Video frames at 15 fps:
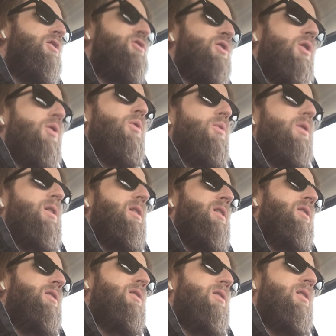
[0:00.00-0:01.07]
So
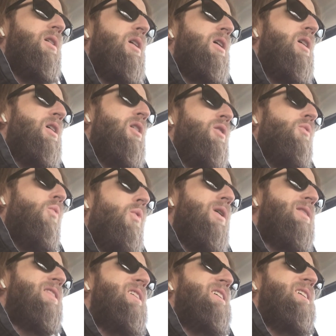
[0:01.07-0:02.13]

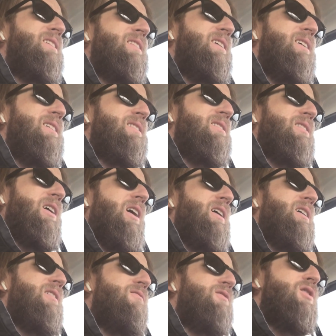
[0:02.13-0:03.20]
one thing that
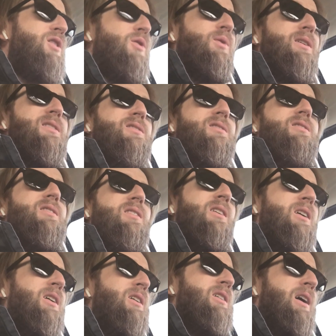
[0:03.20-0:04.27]
I have noticed,
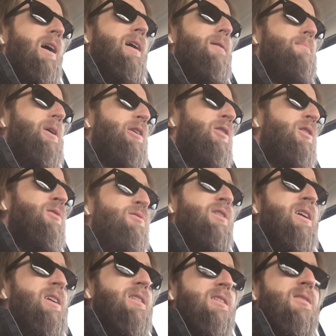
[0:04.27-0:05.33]
my heart
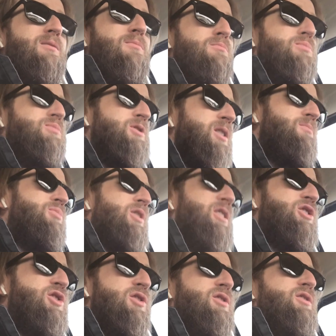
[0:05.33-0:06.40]
rate and blood
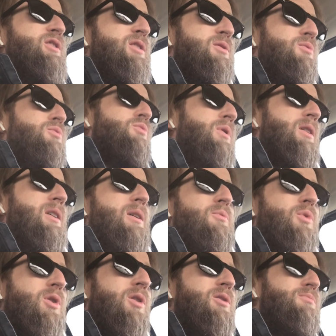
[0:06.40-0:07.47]
pressure and whatnot
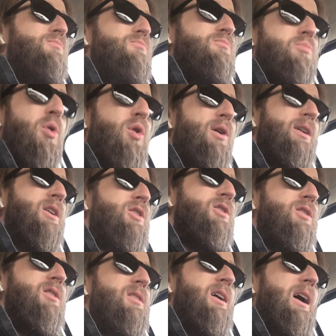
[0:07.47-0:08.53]
were all pretty
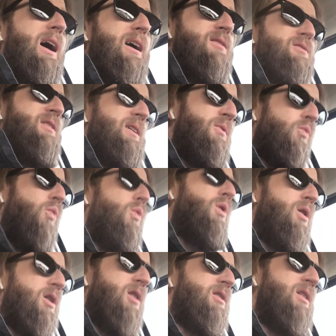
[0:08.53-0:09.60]
good as they
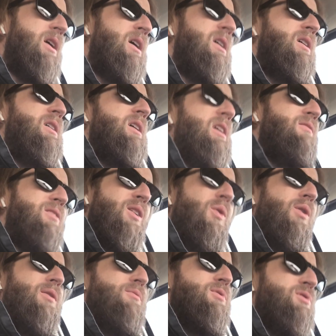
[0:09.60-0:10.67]
were, even
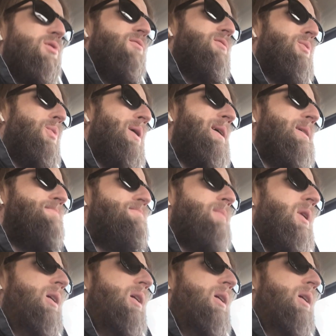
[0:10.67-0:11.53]
though I was overweight.